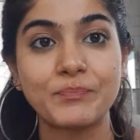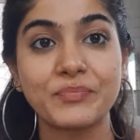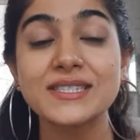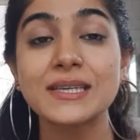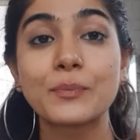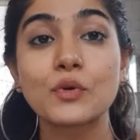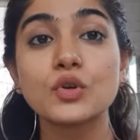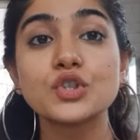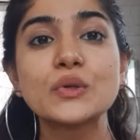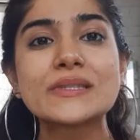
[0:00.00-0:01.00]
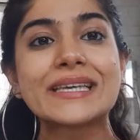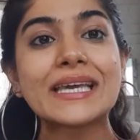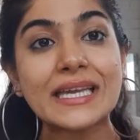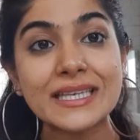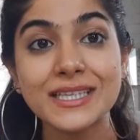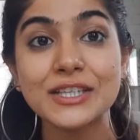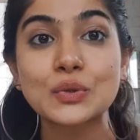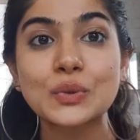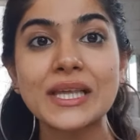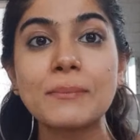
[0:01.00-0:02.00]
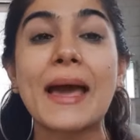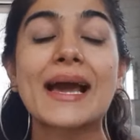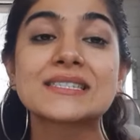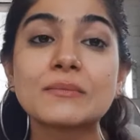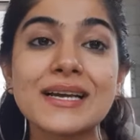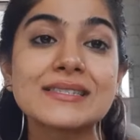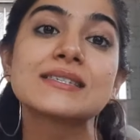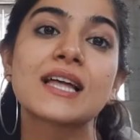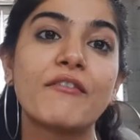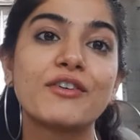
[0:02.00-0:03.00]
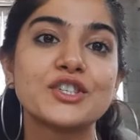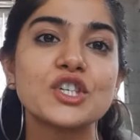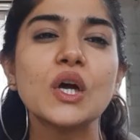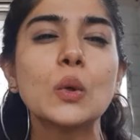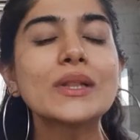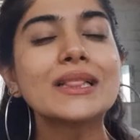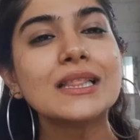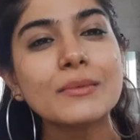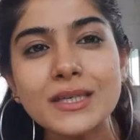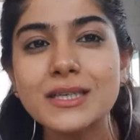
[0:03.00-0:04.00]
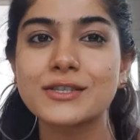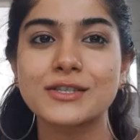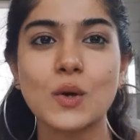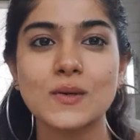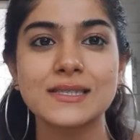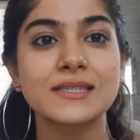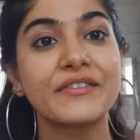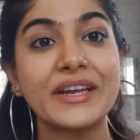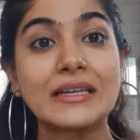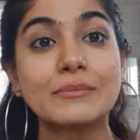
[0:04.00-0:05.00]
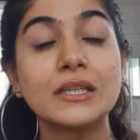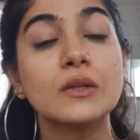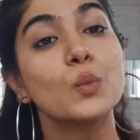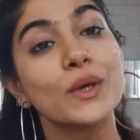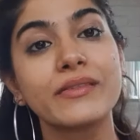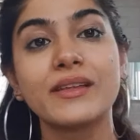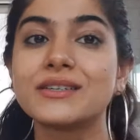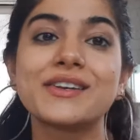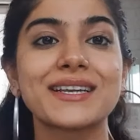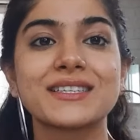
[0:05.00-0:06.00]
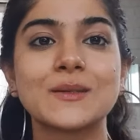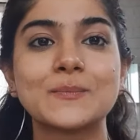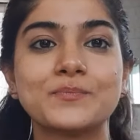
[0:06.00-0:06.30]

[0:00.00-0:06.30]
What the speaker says: This approach using indie shooting maximizes coverage with limited resources available with the director.